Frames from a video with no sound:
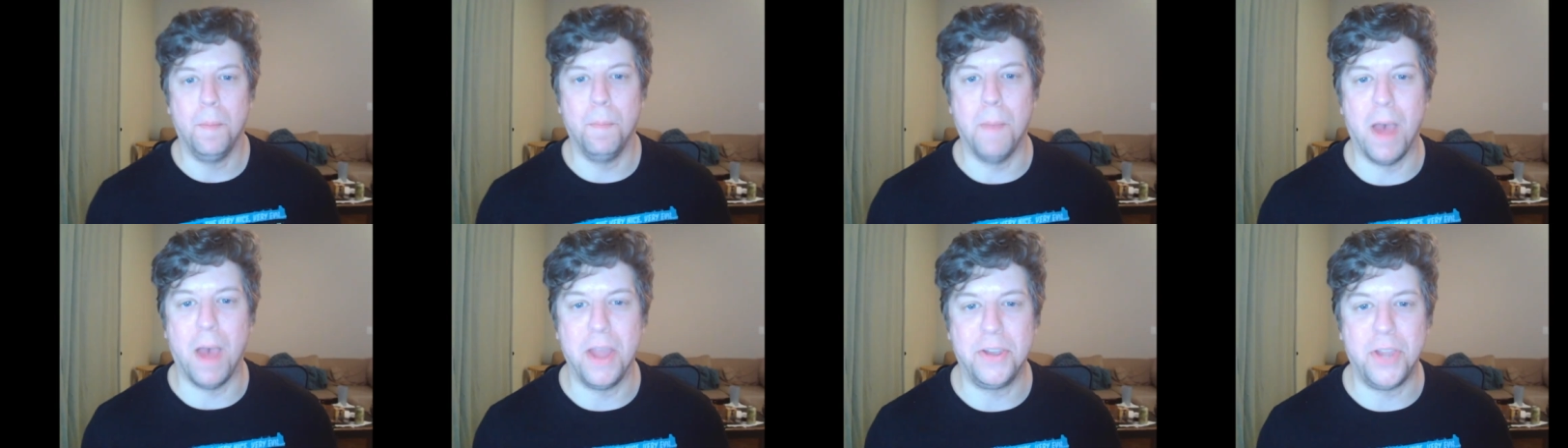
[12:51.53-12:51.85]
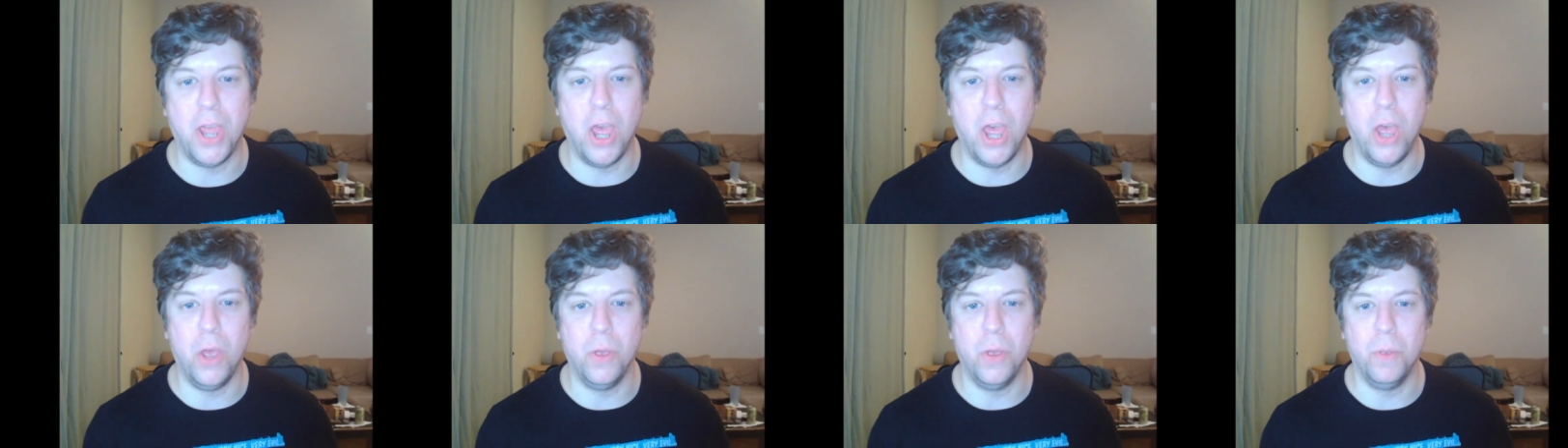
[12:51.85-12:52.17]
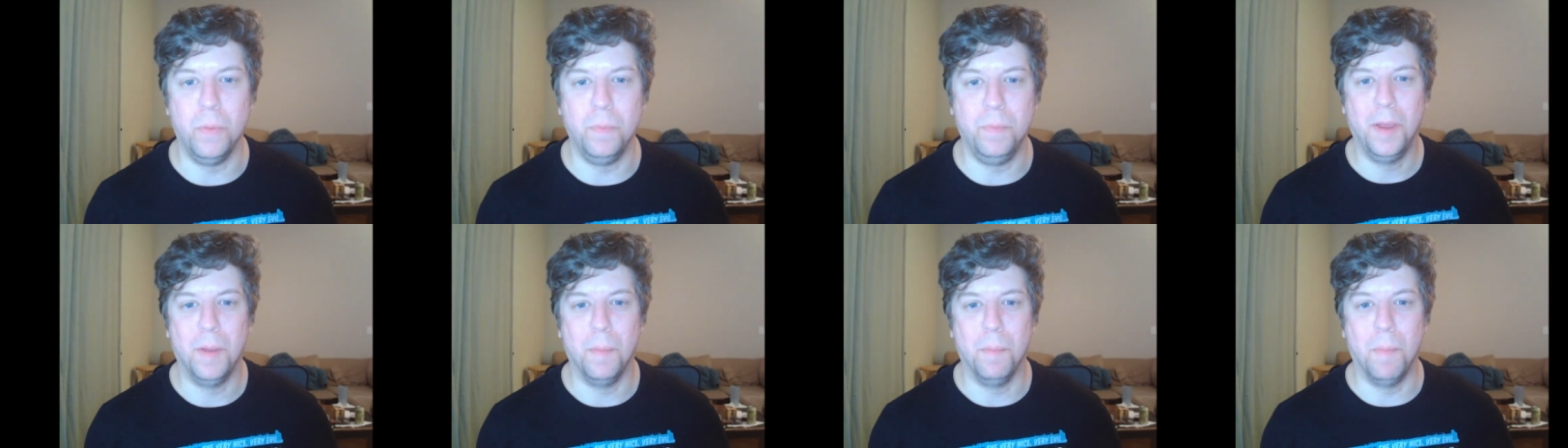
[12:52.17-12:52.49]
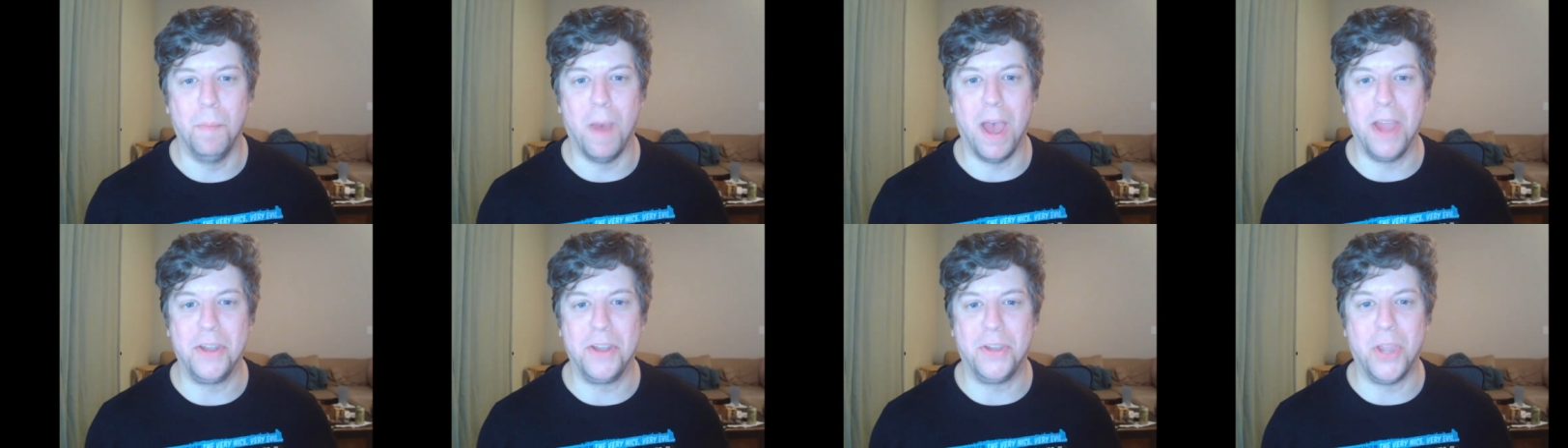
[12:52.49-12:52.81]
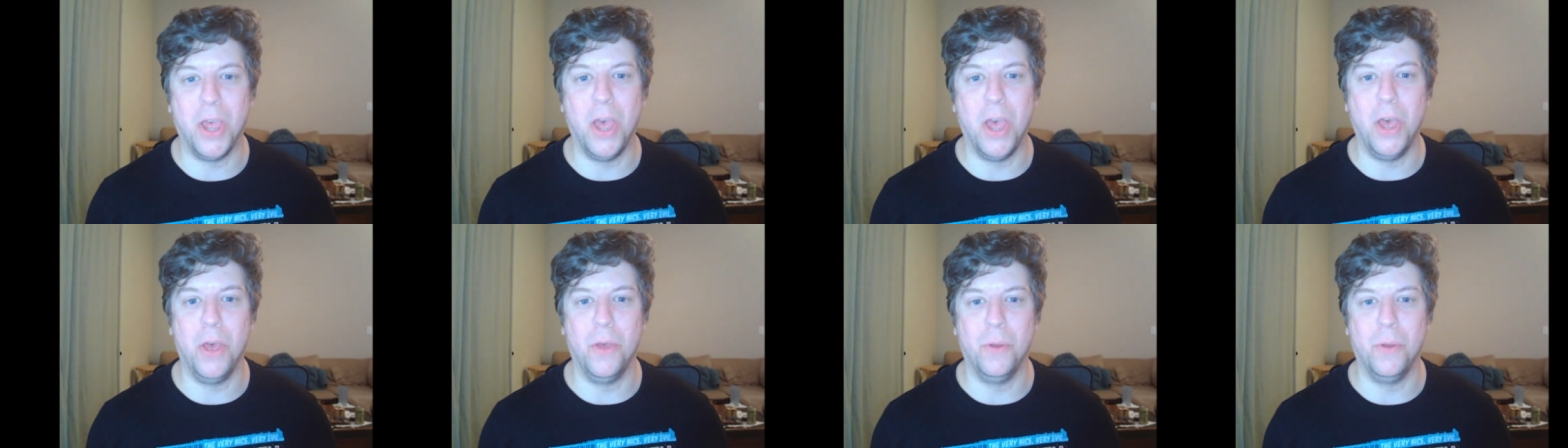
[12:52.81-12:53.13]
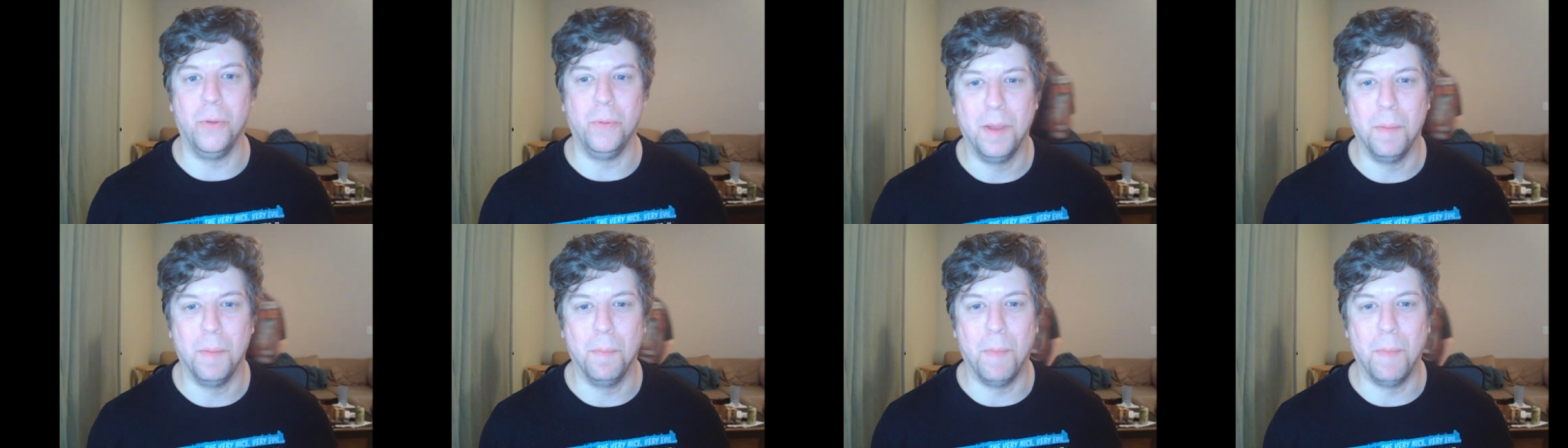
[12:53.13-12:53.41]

My toe, my toe,